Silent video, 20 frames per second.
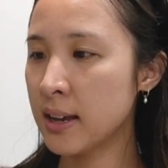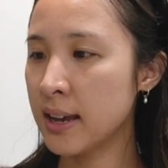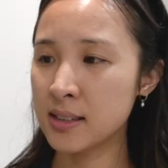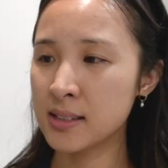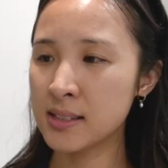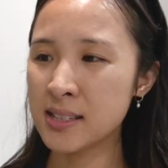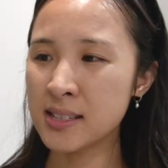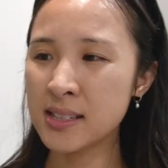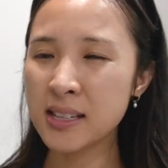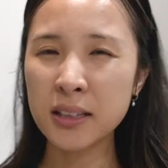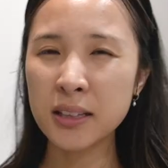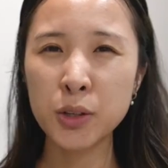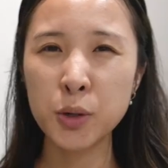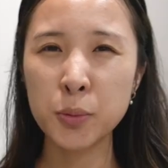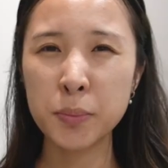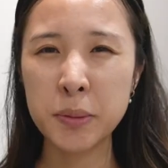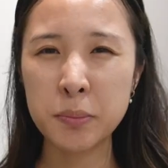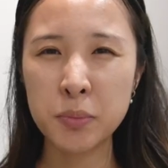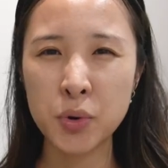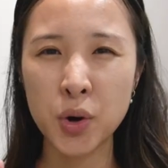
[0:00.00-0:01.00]
This is a little
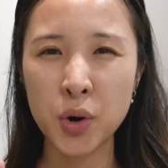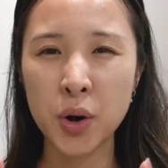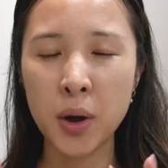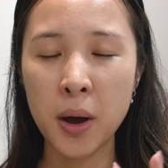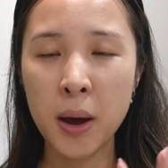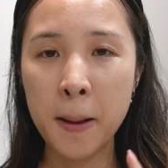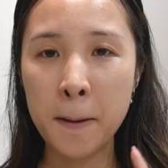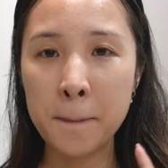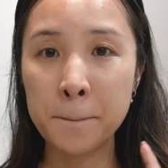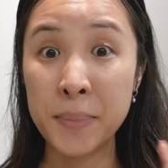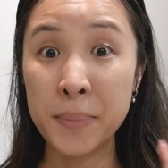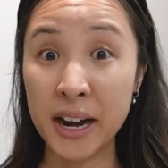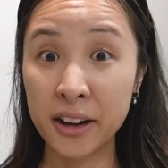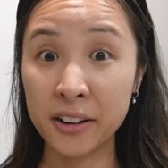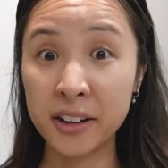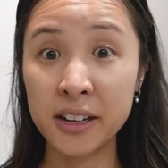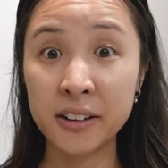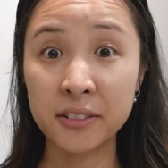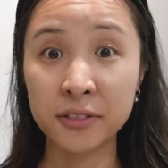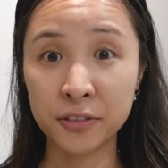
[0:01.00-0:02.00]
bit more
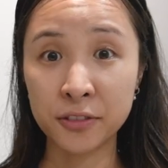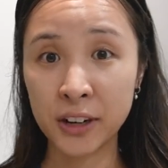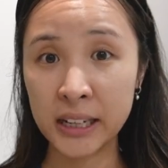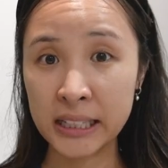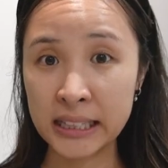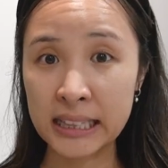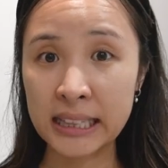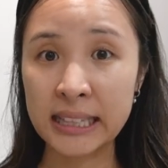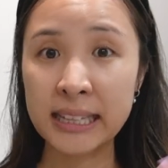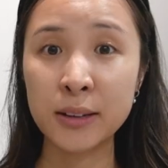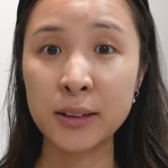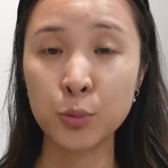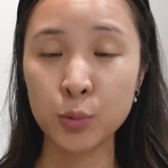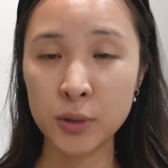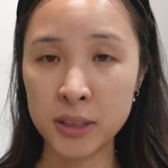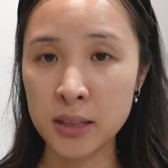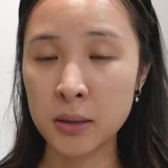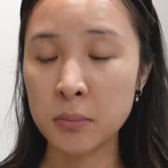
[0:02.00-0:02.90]
barrier friendly with